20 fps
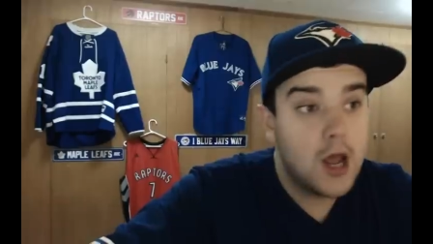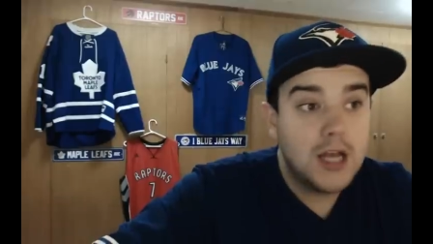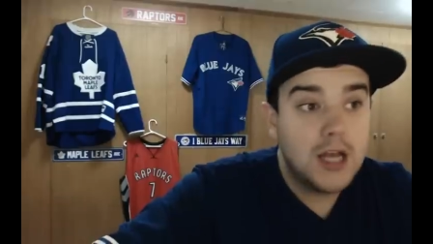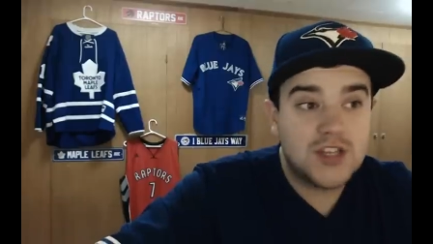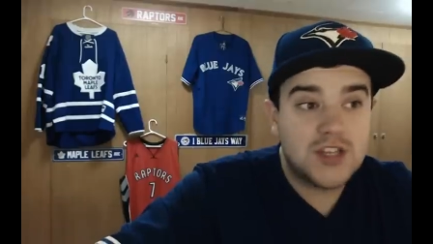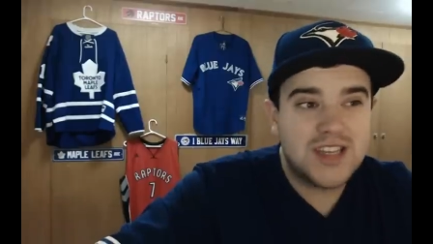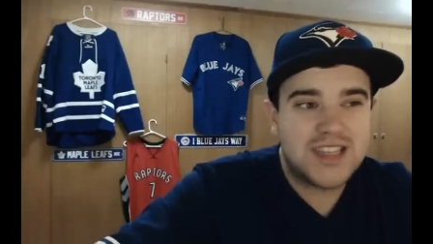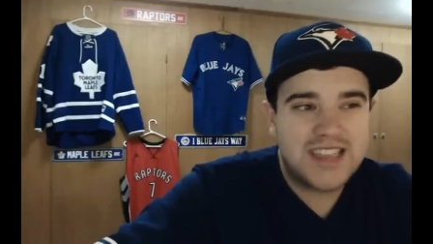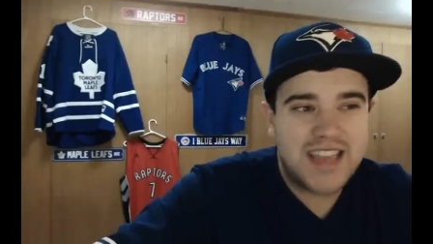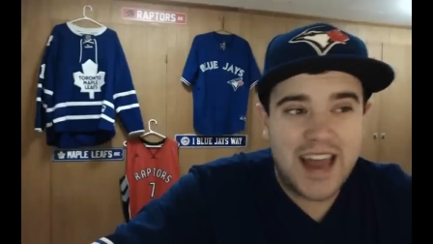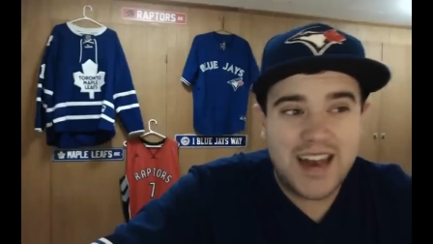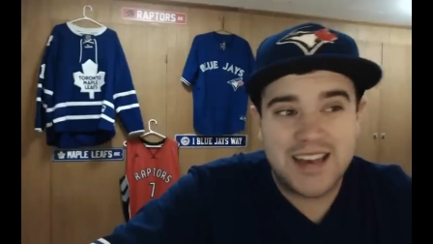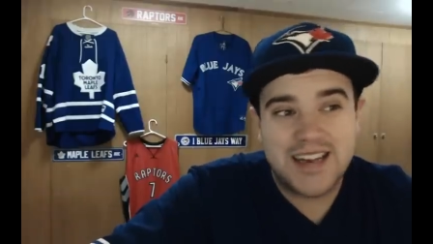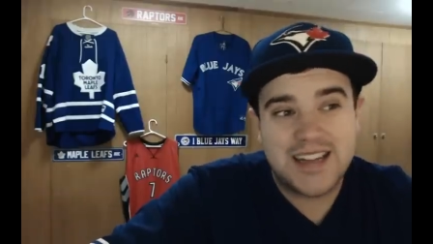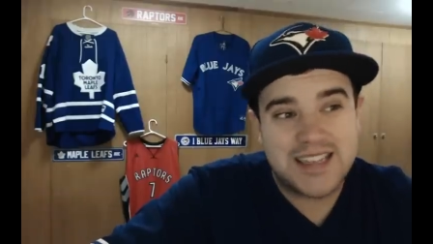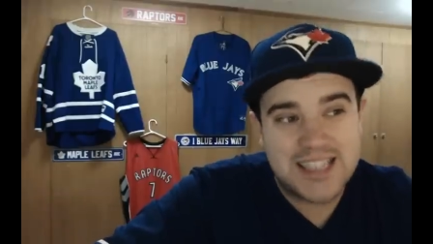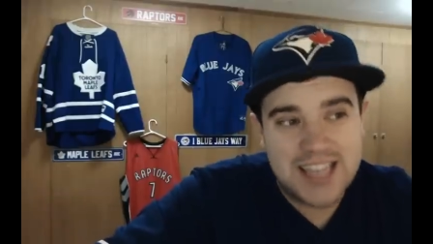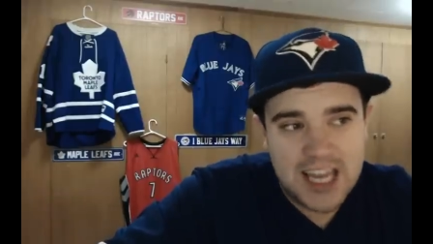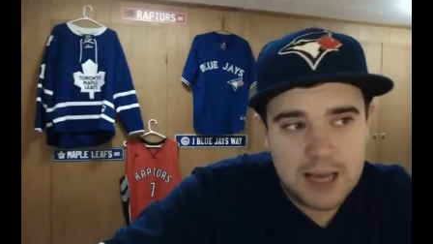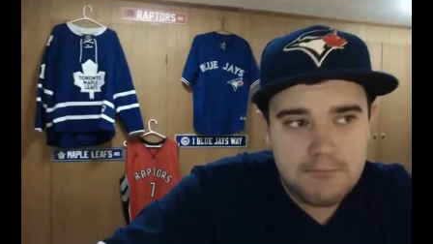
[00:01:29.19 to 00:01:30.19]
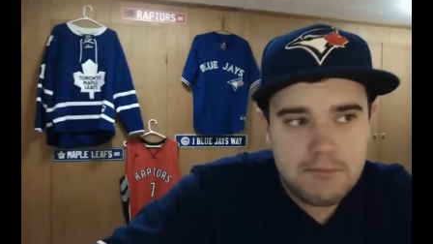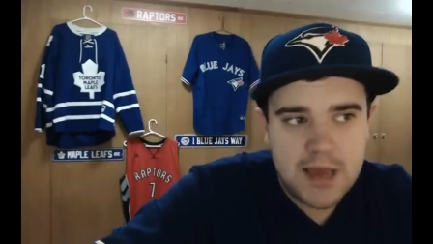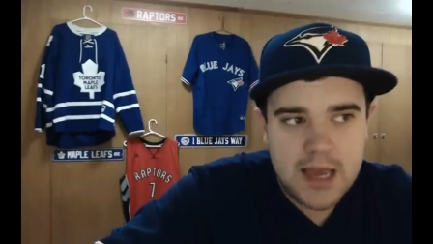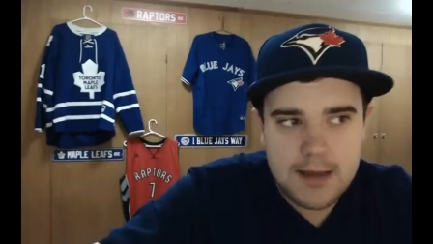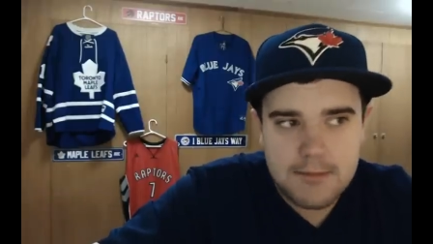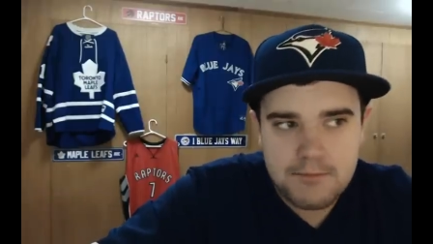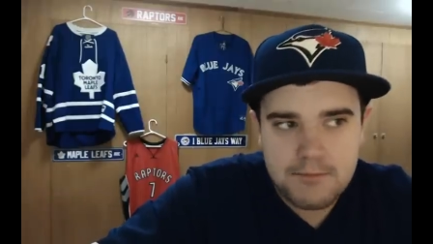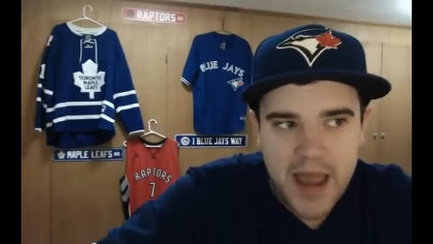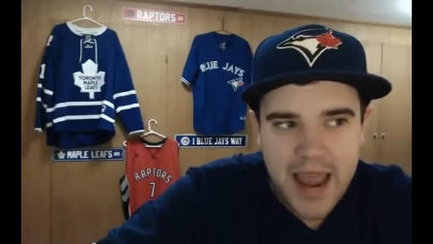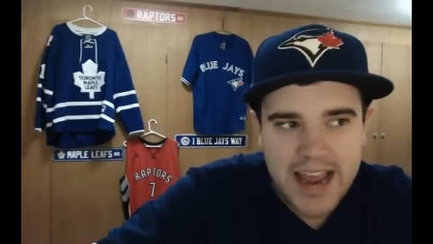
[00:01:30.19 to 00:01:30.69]
So this again, this team
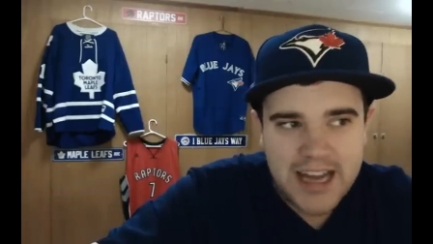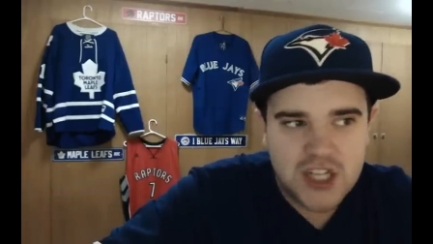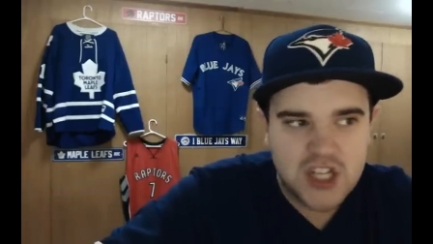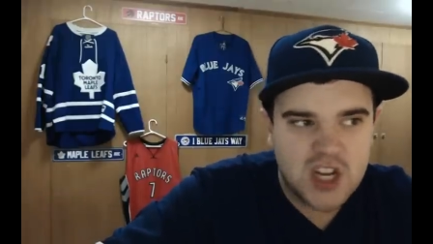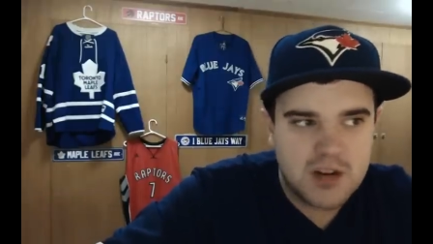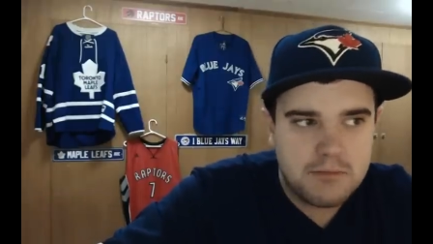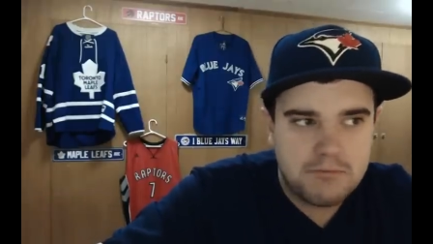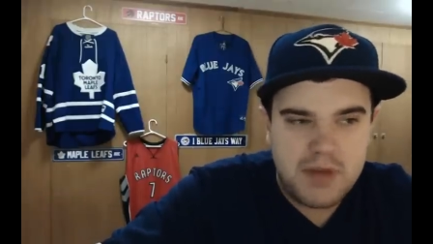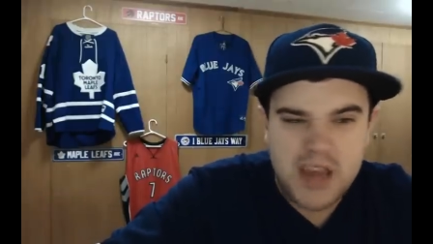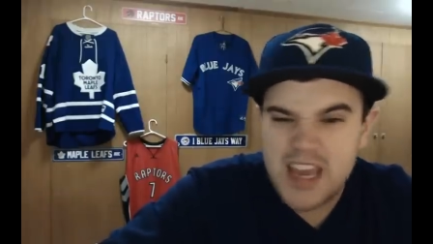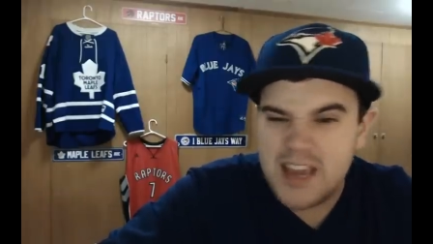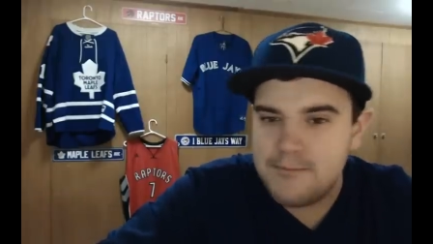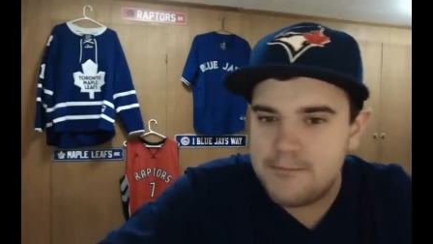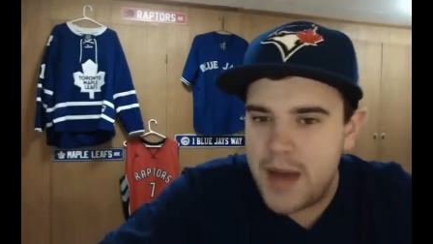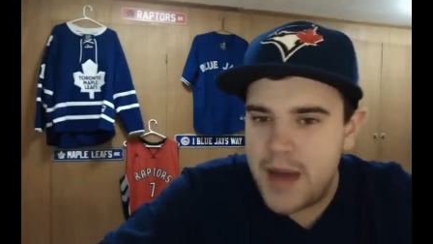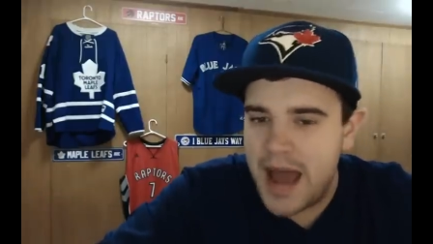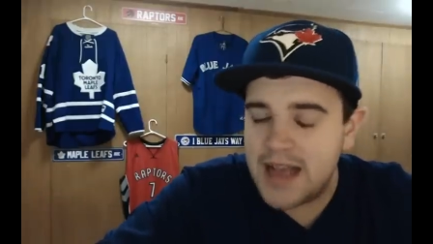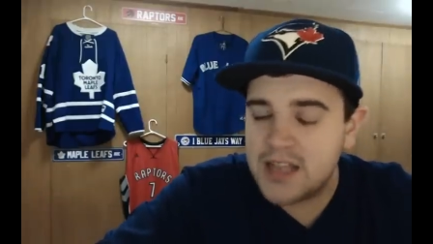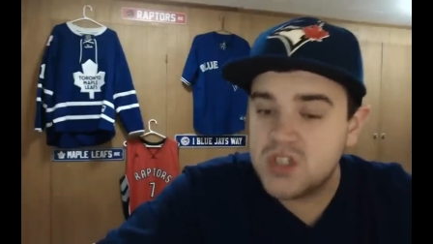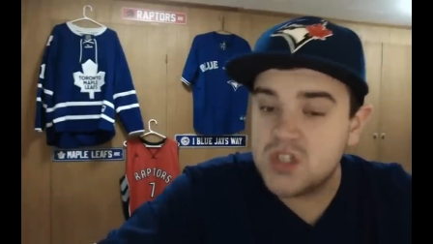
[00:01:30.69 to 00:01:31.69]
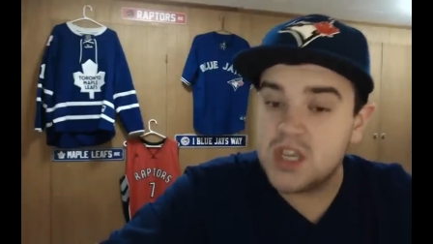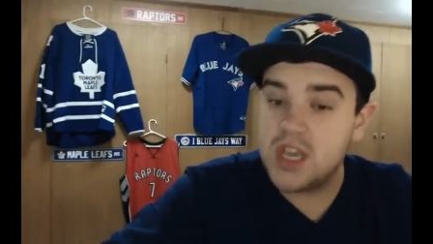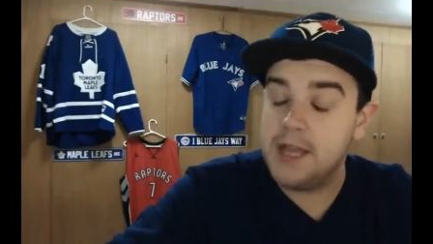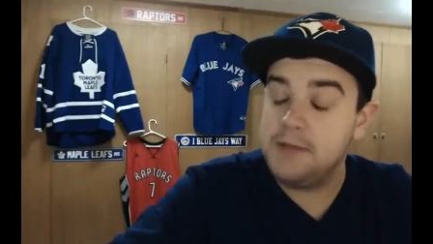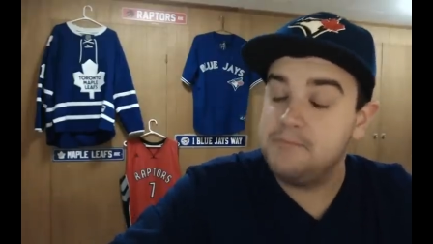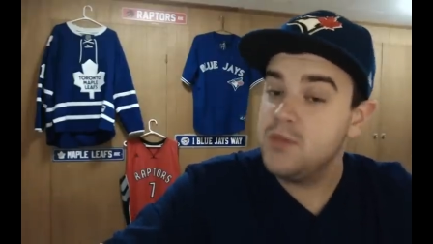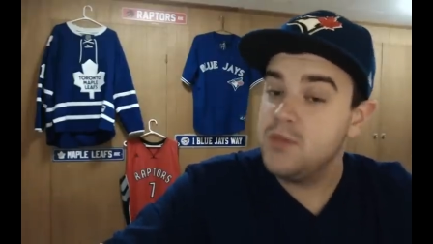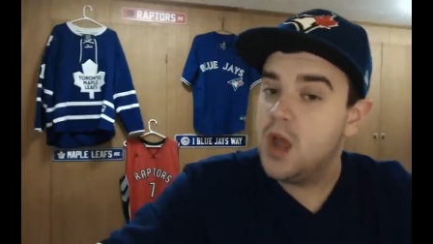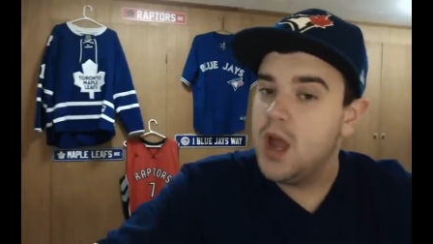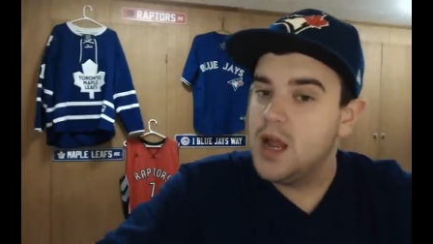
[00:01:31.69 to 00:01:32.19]
being patient, being
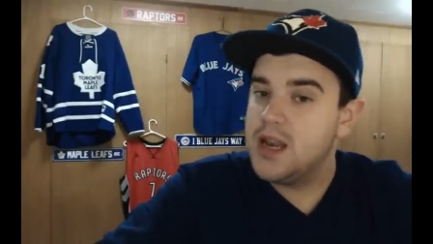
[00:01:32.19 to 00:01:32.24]
pesky.